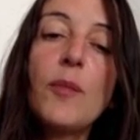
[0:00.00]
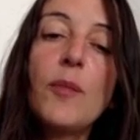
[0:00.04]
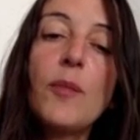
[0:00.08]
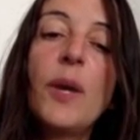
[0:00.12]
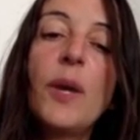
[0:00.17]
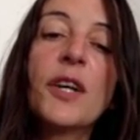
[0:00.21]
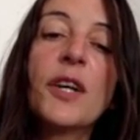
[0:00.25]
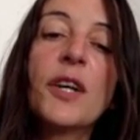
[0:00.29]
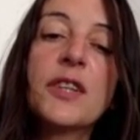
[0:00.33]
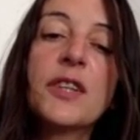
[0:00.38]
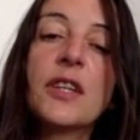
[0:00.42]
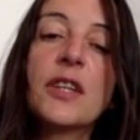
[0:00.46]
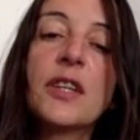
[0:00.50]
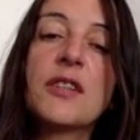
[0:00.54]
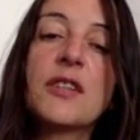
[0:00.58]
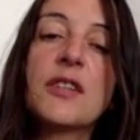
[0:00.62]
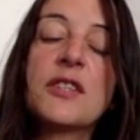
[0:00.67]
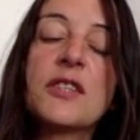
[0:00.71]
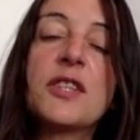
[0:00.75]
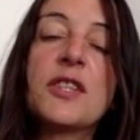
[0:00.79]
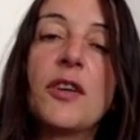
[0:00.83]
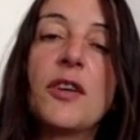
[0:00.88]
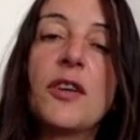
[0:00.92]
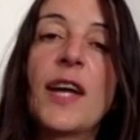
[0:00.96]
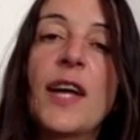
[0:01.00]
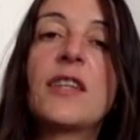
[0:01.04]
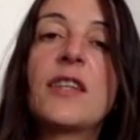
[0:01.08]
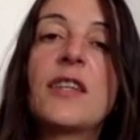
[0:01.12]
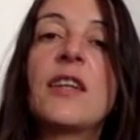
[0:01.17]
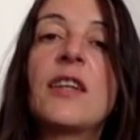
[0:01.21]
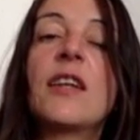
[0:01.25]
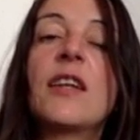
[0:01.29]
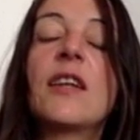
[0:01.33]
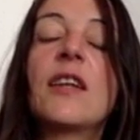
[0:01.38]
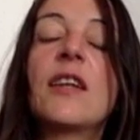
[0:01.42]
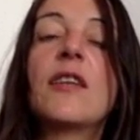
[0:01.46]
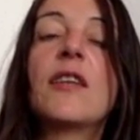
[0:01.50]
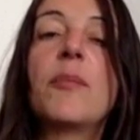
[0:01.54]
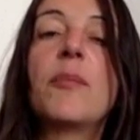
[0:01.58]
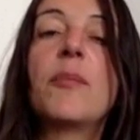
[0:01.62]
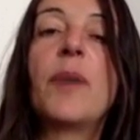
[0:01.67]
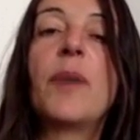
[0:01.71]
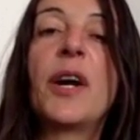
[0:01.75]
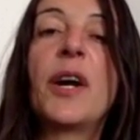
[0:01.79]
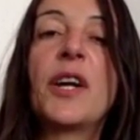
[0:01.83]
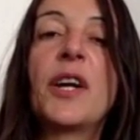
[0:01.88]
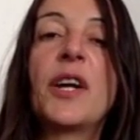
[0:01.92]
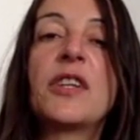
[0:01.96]
particles interacting, the
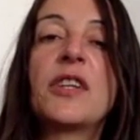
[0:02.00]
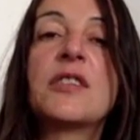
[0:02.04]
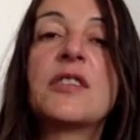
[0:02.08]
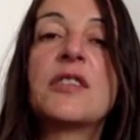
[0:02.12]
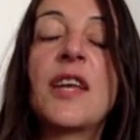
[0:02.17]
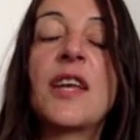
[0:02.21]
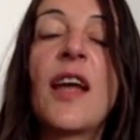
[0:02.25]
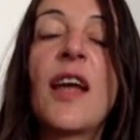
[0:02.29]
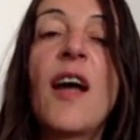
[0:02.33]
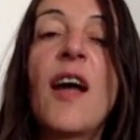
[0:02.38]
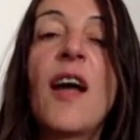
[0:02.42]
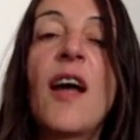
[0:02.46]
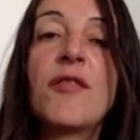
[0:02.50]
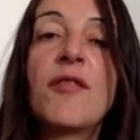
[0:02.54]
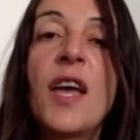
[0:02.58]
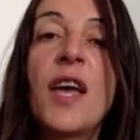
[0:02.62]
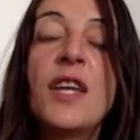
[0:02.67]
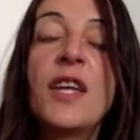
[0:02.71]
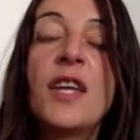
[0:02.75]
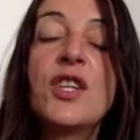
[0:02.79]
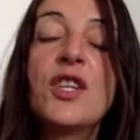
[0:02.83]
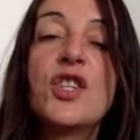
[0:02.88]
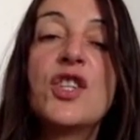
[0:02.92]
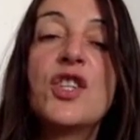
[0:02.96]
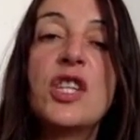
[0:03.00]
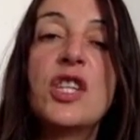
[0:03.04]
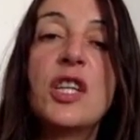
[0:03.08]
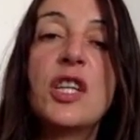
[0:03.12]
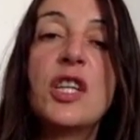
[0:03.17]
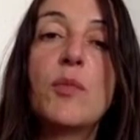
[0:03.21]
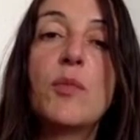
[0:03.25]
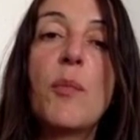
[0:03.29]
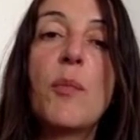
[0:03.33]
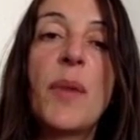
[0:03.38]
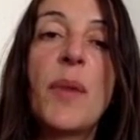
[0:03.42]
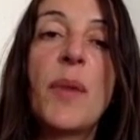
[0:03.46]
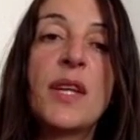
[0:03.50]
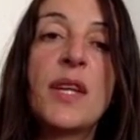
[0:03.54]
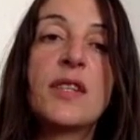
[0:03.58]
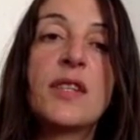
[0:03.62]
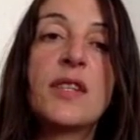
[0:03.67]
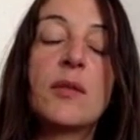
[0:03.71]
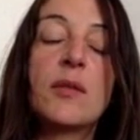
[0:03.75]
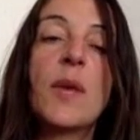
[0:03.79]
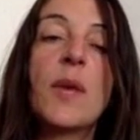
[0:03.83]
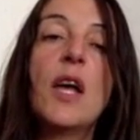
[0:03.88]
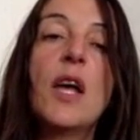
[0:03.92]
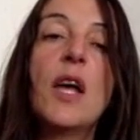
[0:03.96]
particles that have energy and
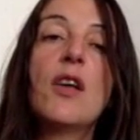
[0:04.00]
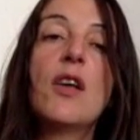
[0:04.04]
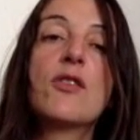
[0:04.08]
momentum.